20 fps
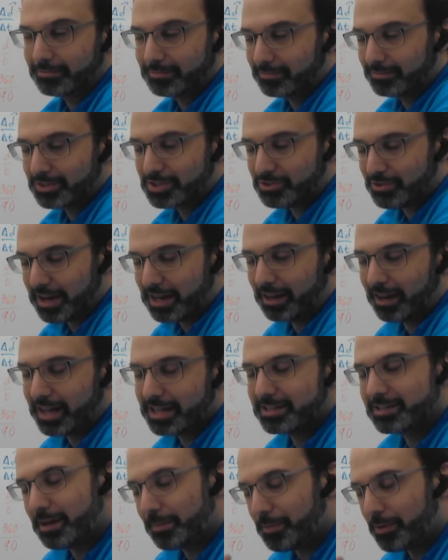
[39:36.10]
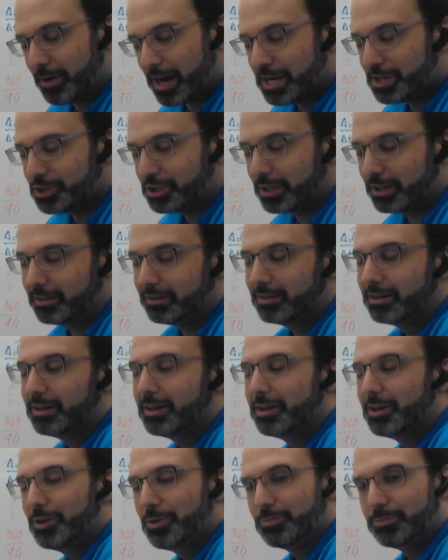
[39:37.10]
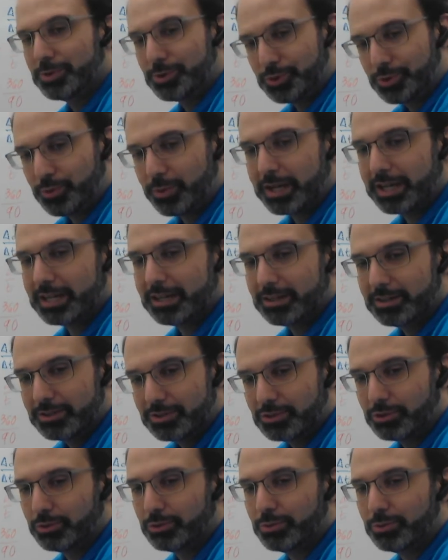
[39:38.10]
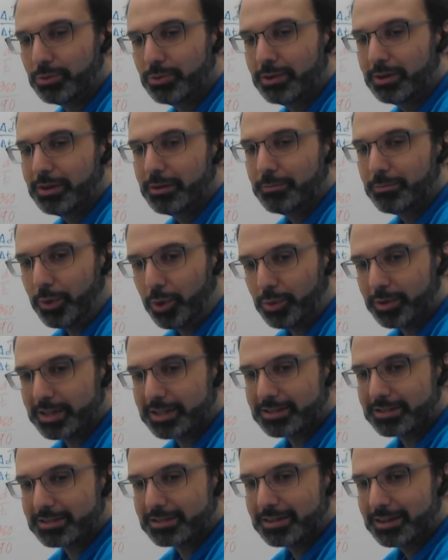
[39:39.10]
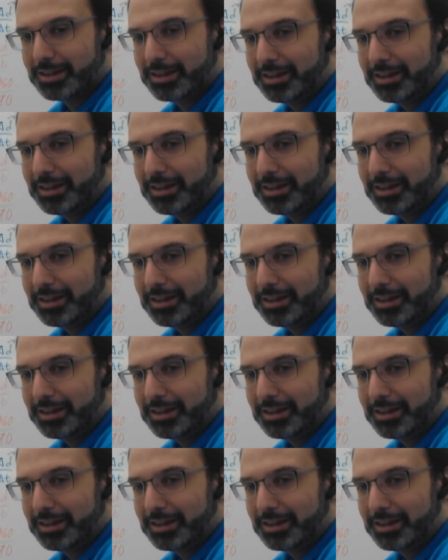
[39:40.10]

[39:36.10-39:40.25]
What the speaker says: straight line separation between 2 points.